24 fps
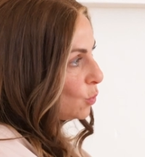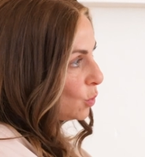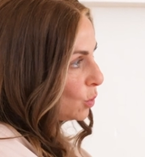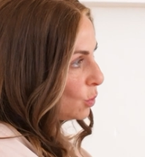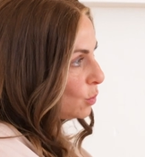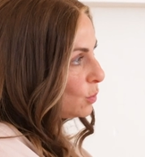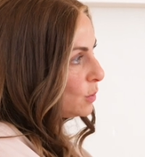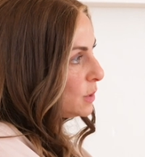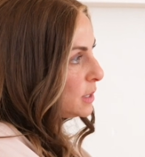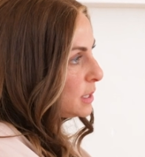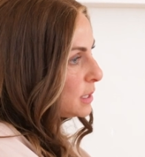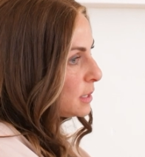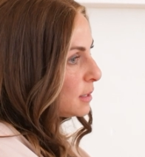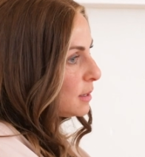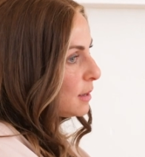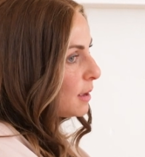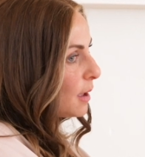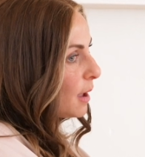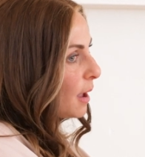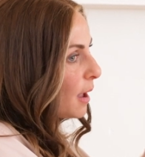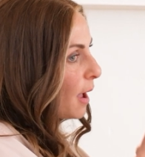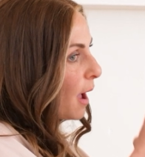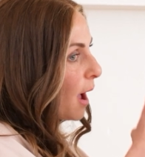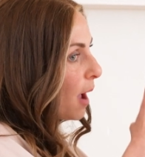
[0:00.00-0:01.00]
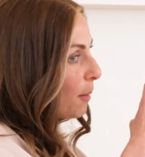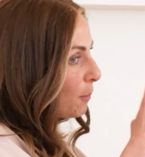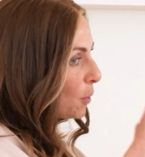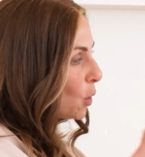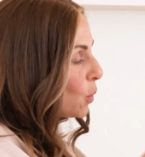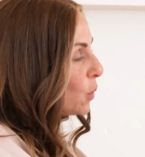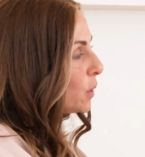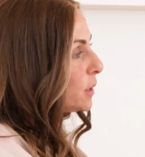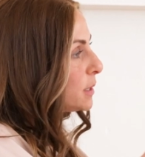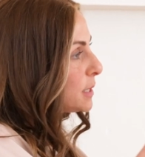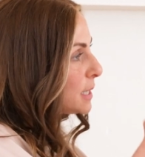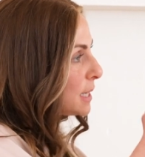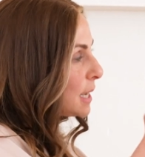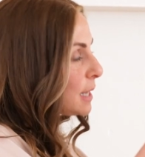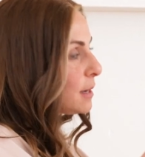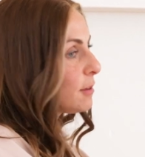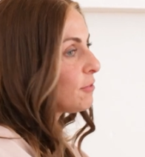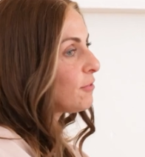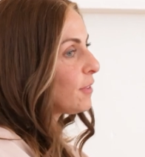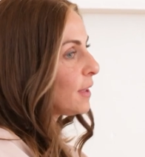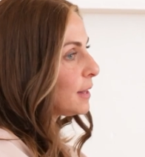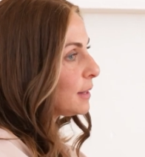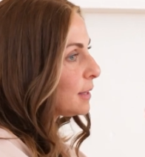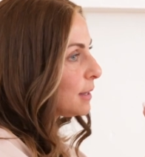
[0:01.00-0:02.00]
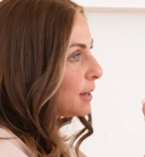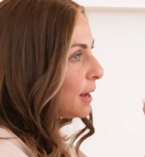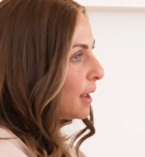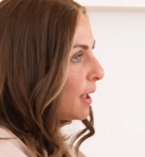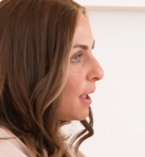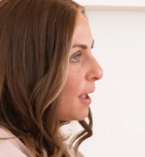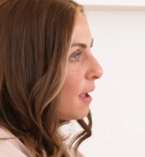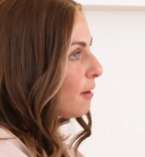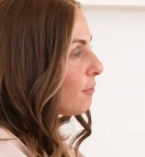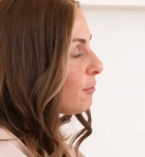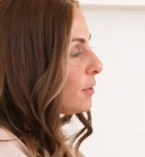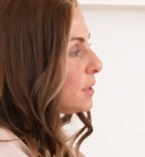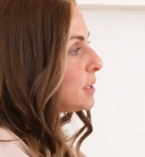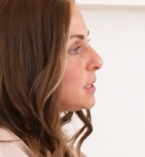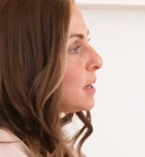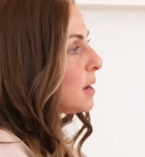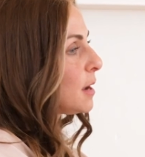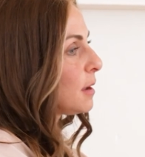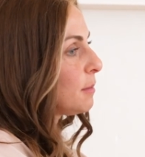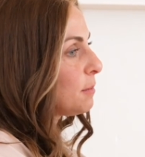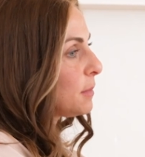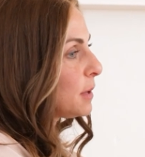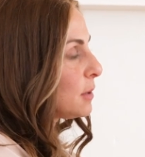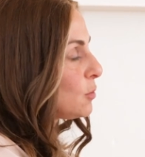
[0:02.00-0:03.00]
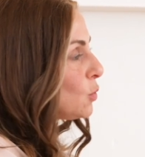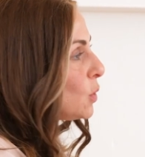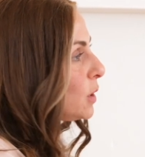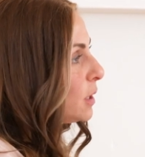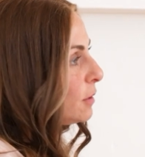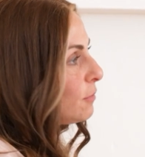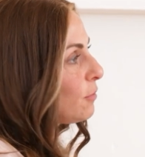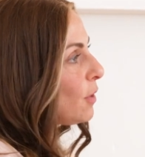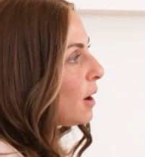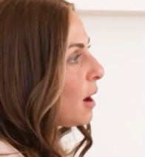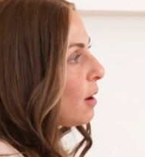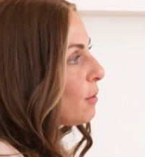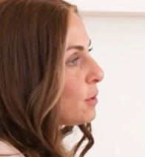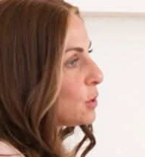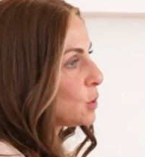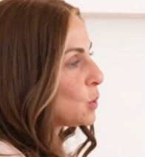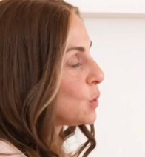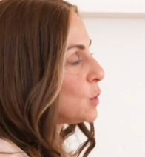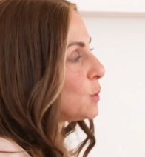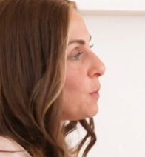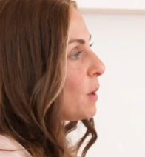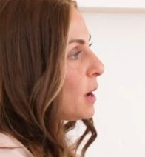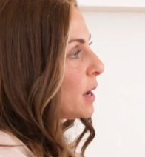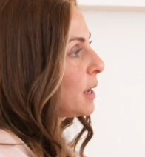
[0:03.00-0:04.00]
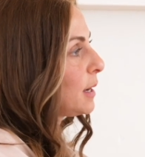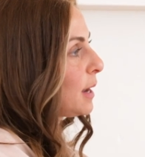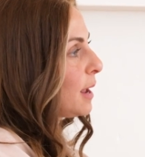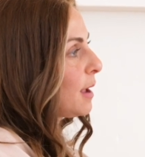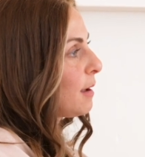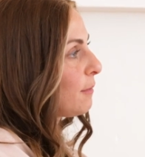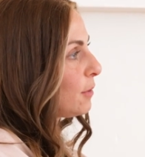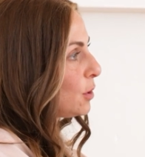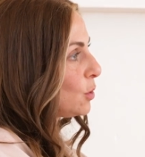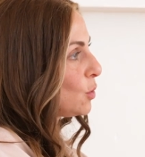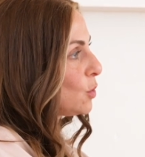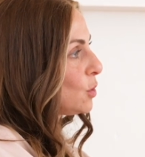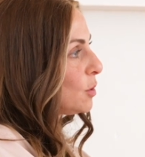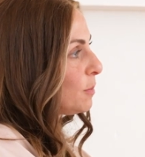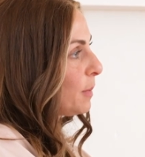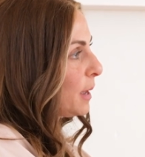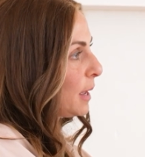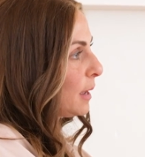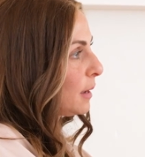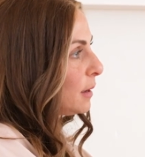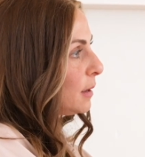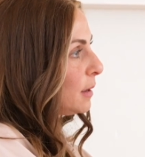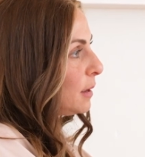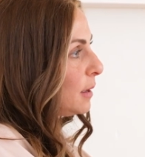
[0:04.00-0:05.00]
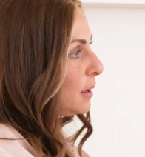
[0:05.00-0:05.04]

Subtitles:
wounds, I'm going to get offended every time 24 hours goes by and I haven't heard back.